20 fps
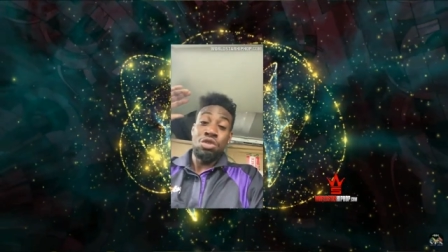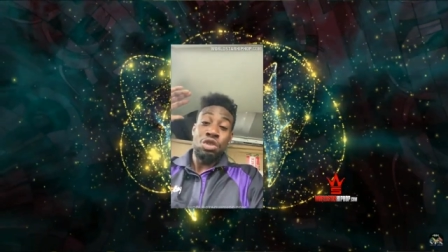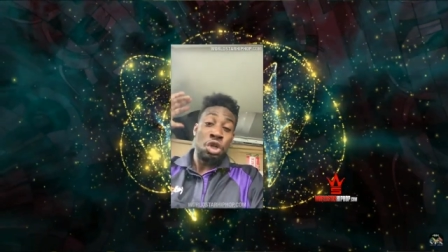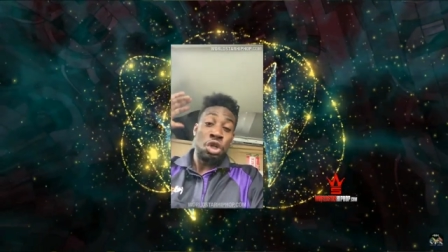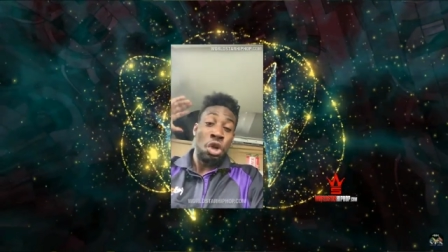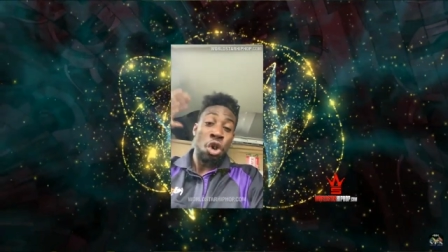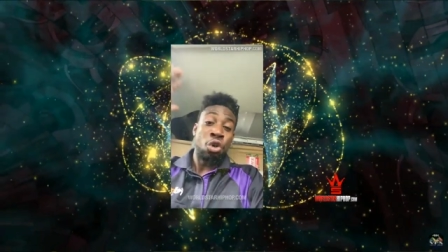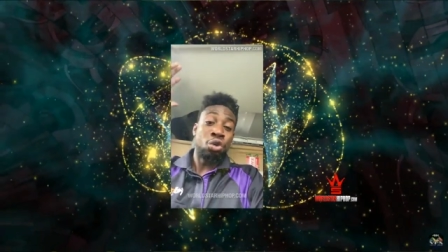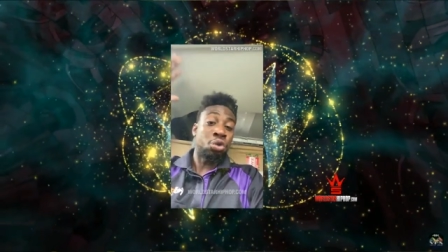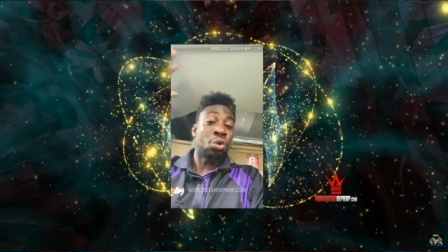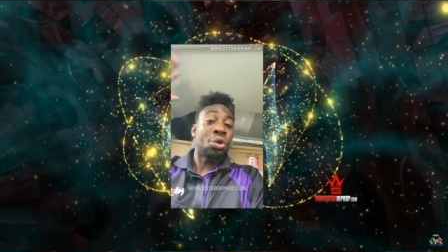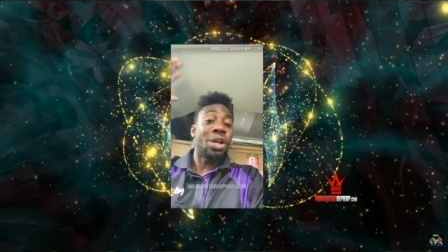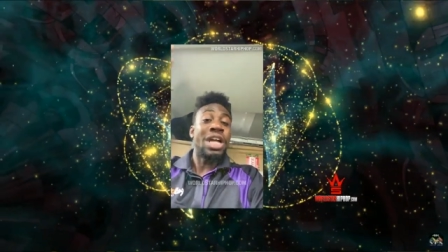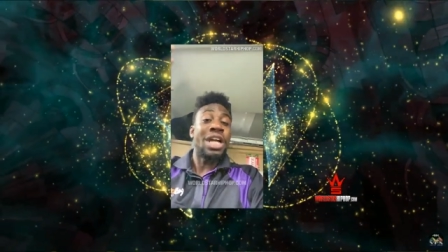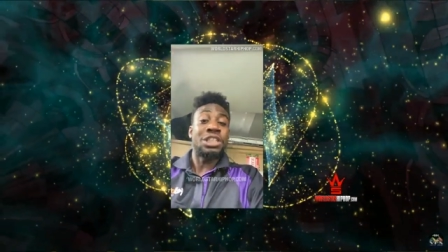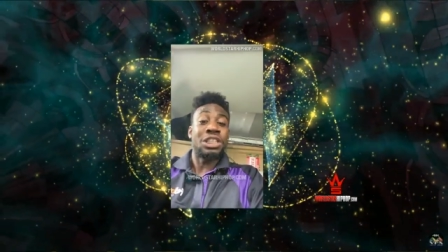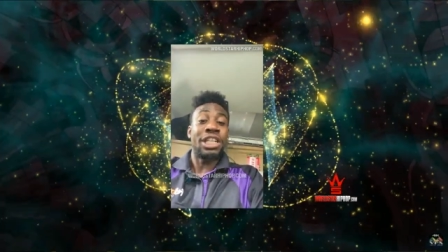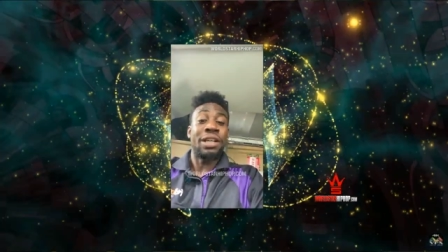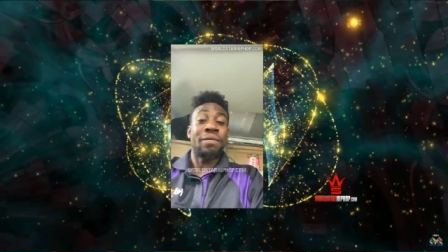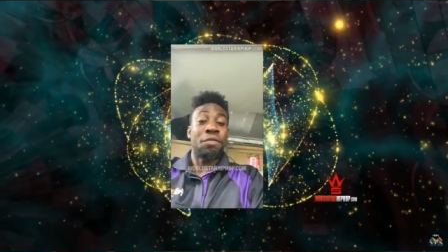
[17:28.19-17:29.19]
All right.
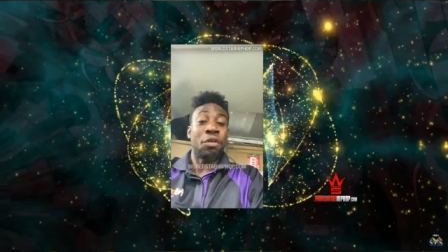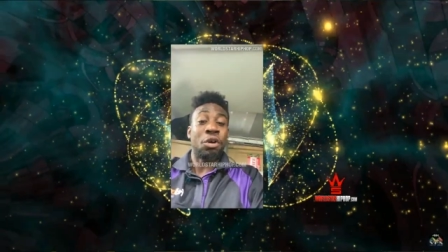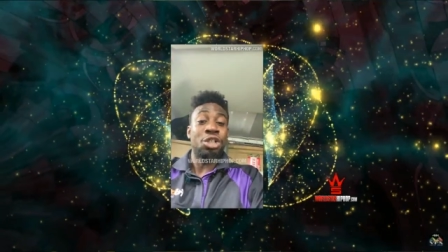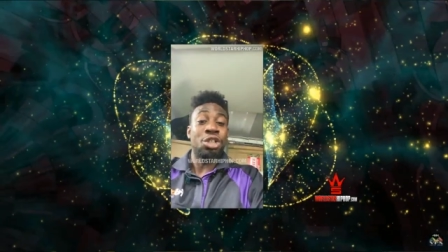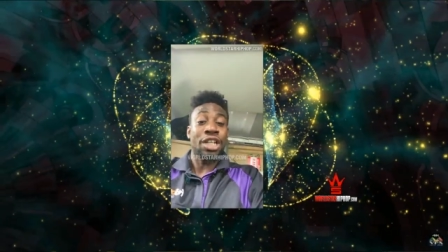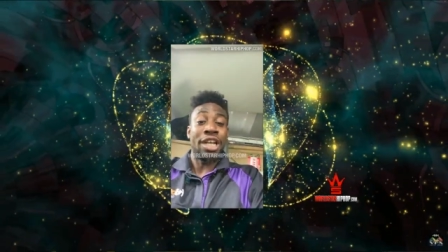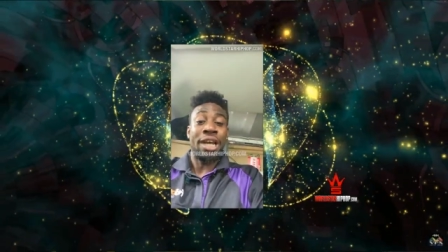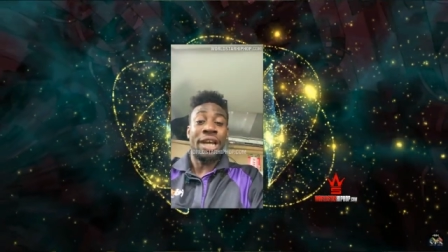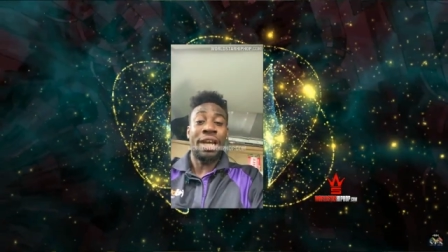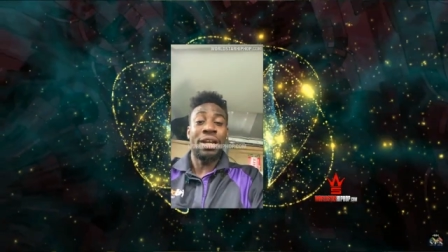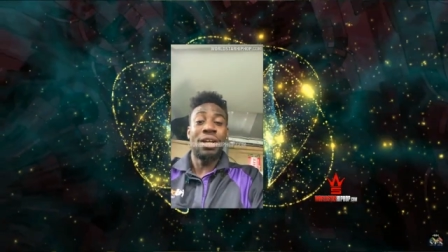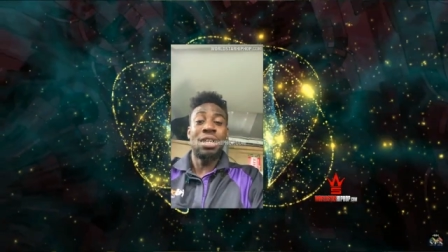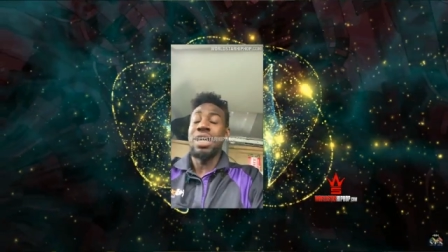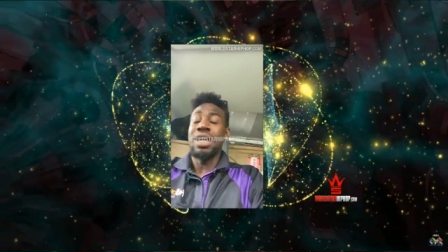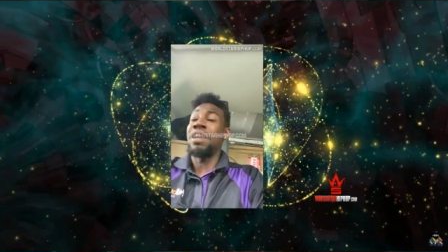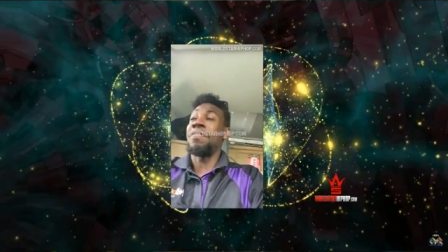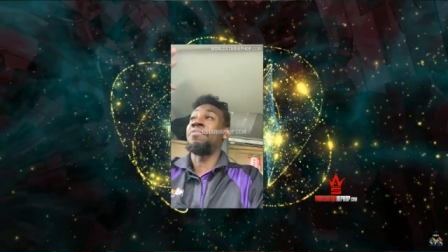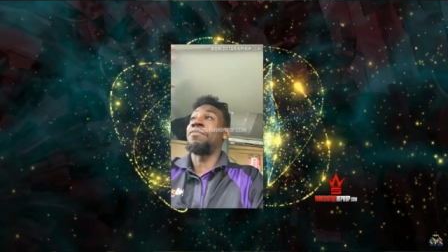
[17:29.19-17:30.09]
Number three,